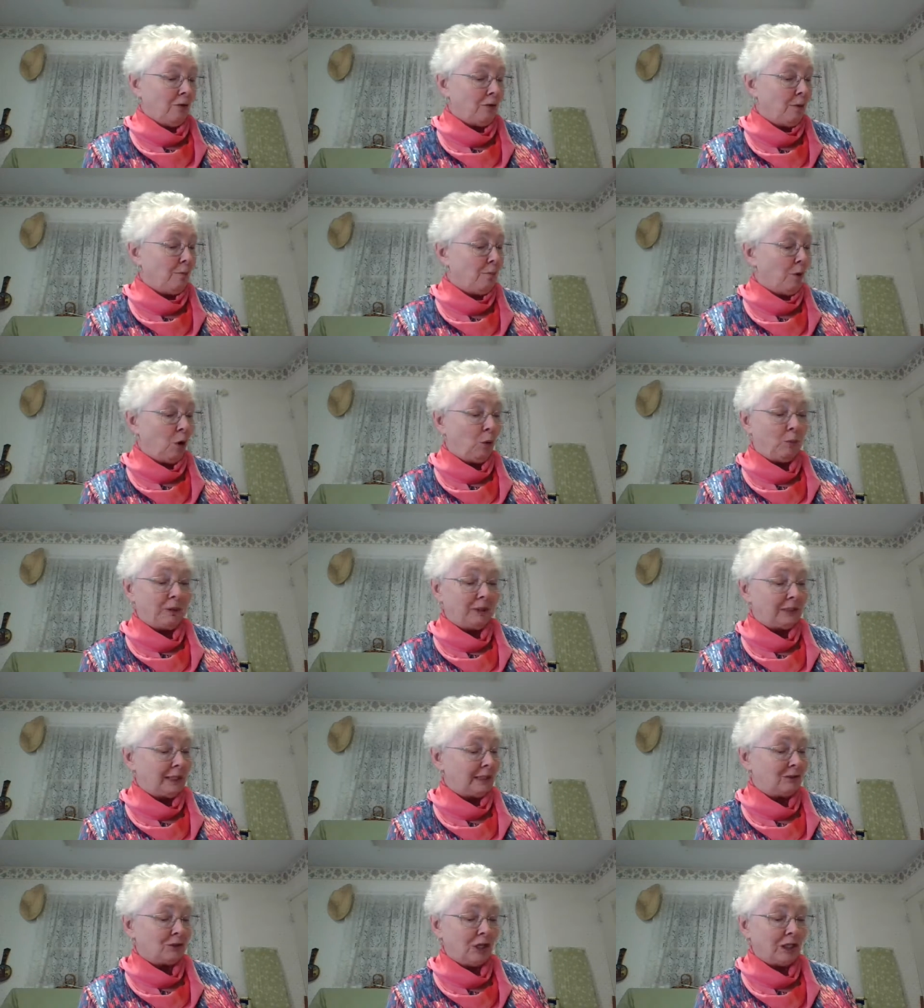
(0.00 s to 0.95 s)
The
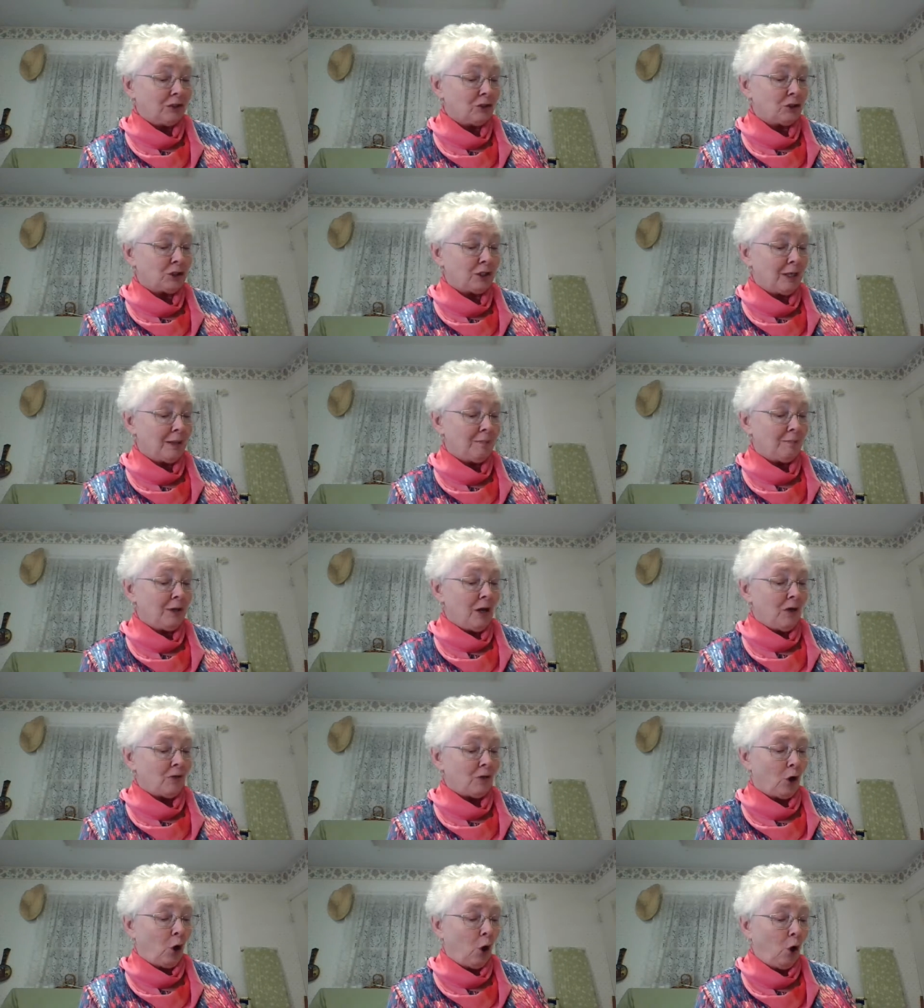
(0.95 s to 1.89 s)
moment they touched them,
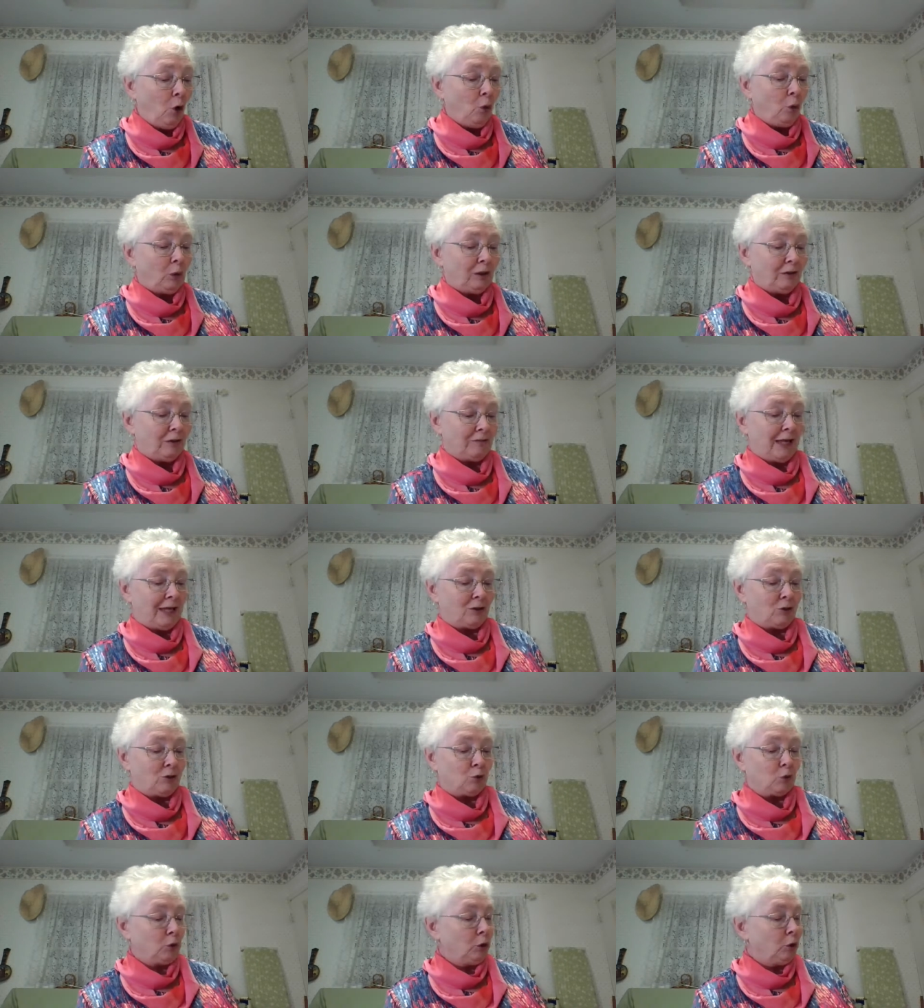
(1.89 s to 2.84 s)
the whole of
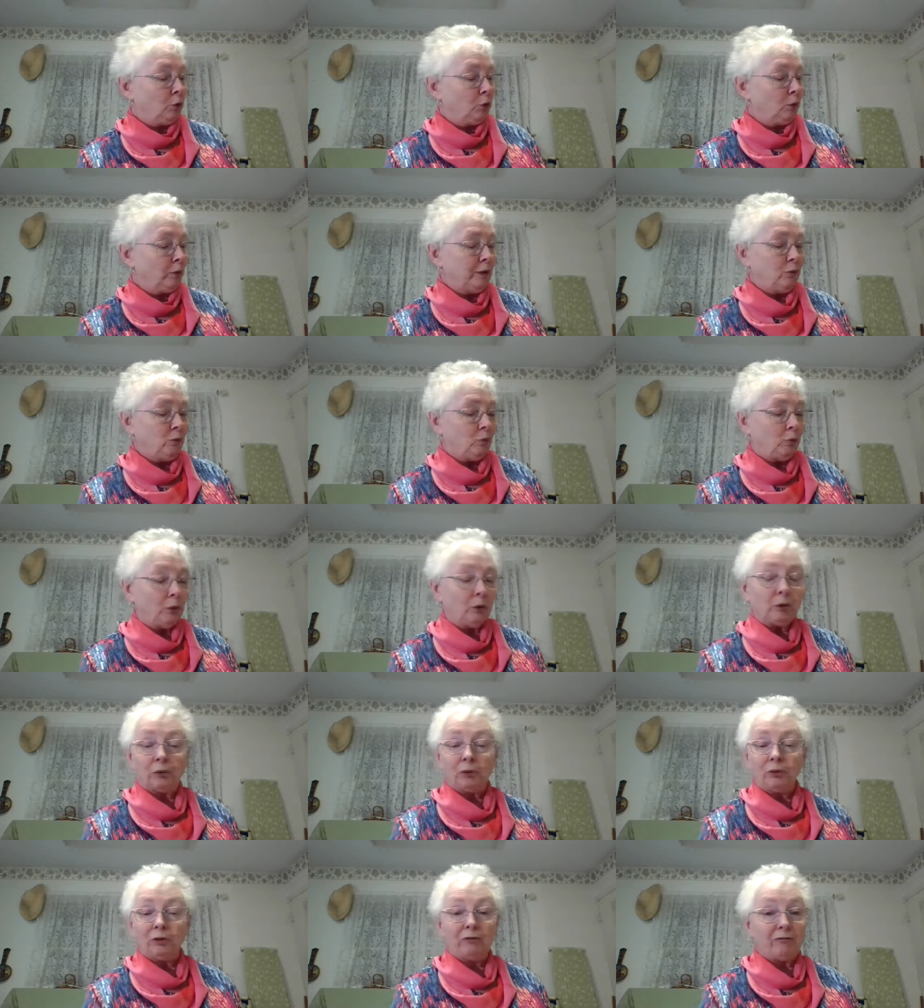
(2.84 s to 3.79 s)
that dreary
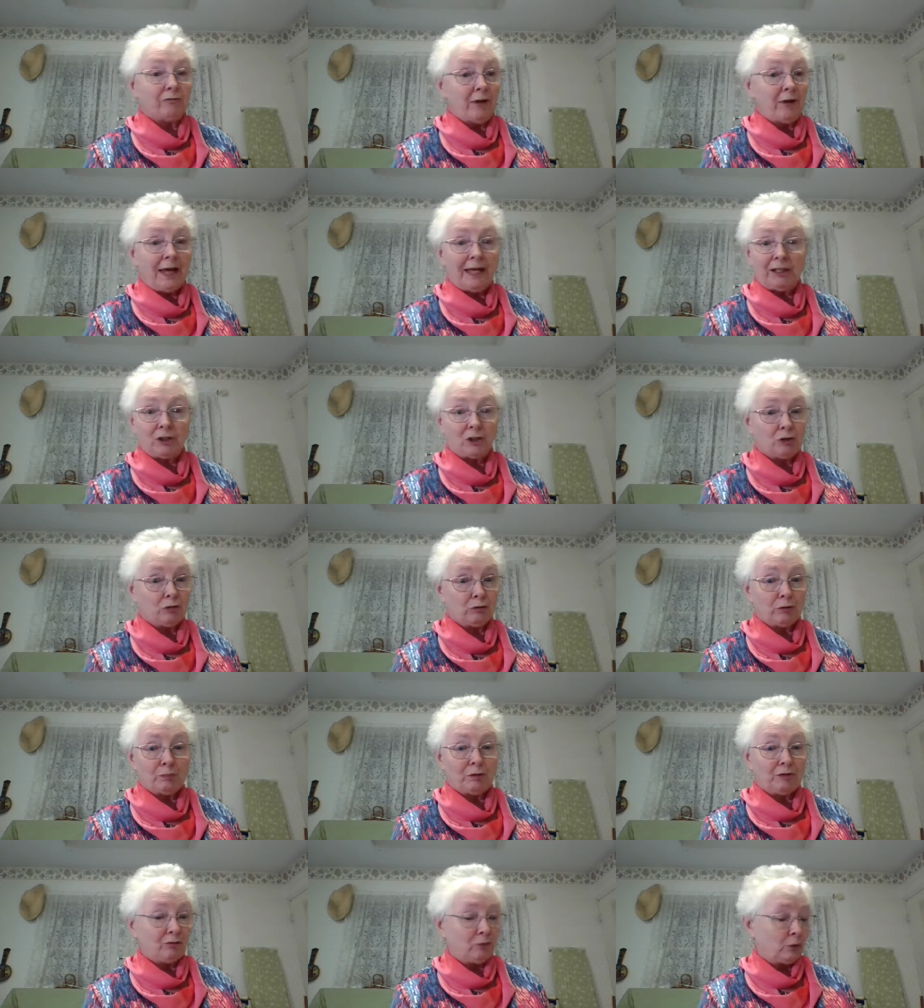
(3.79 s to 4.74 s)
world vanished
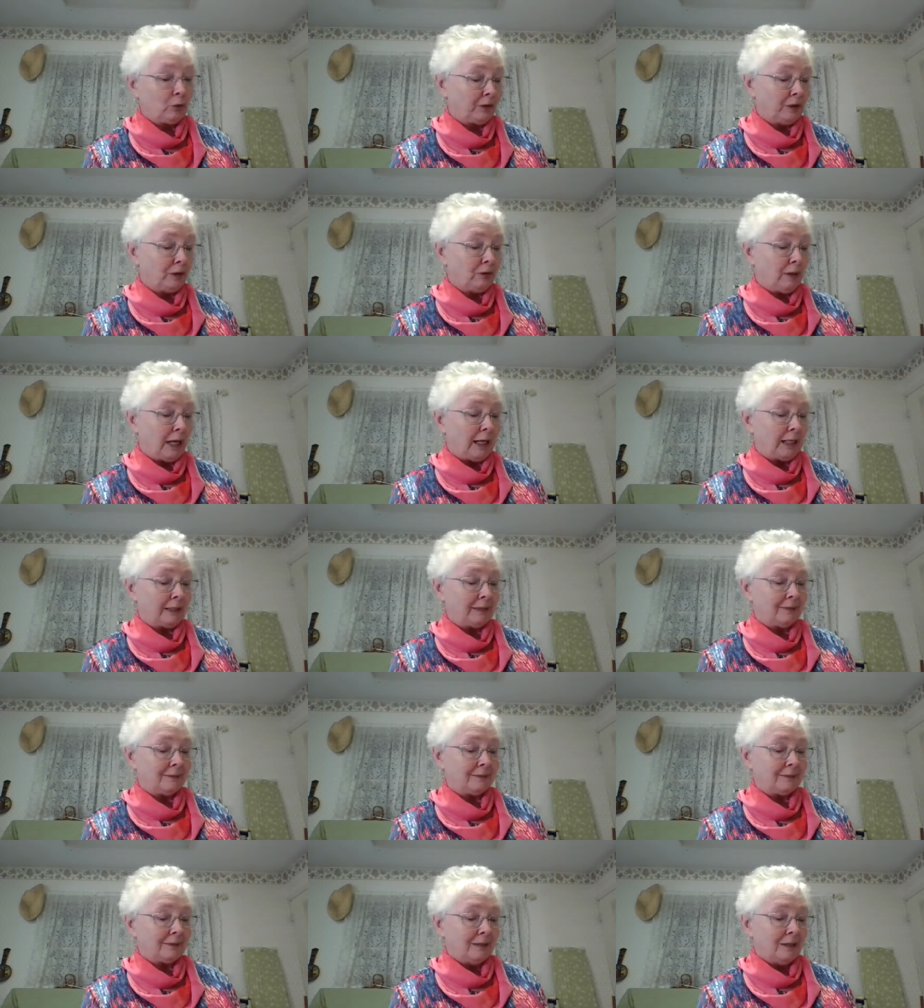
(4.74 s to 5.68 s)
from before their
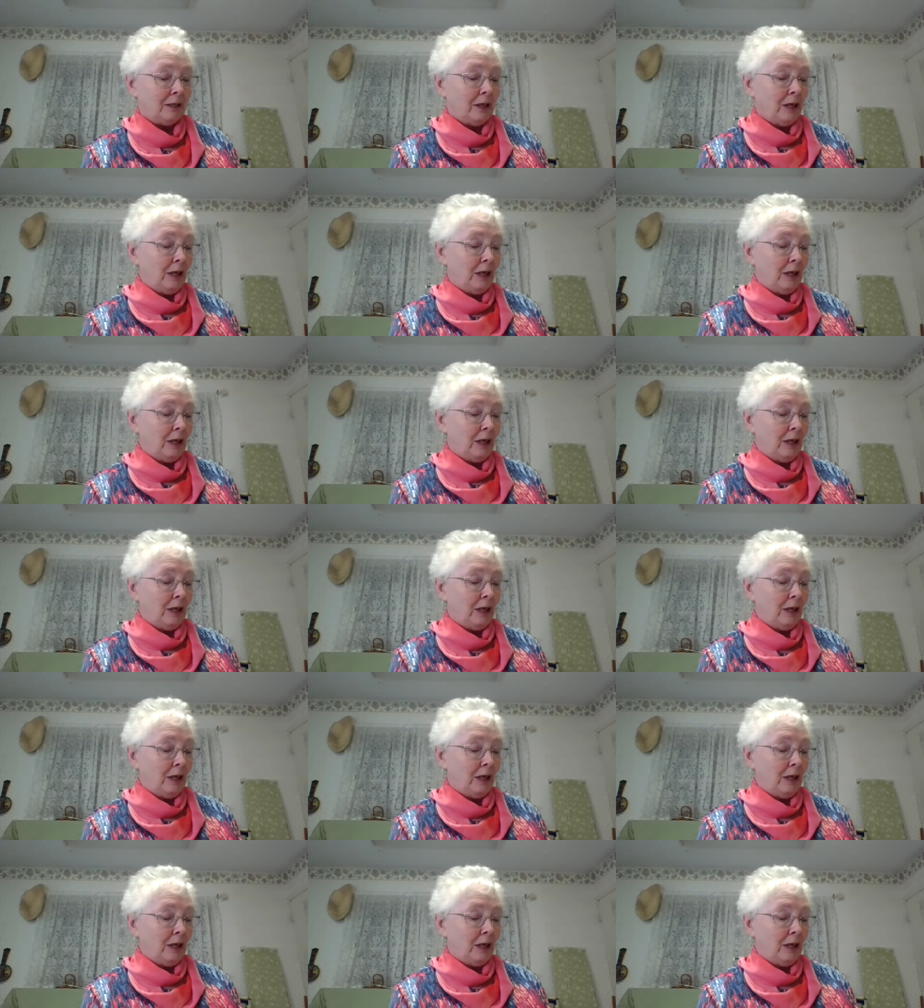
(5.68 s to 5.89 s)
eyes.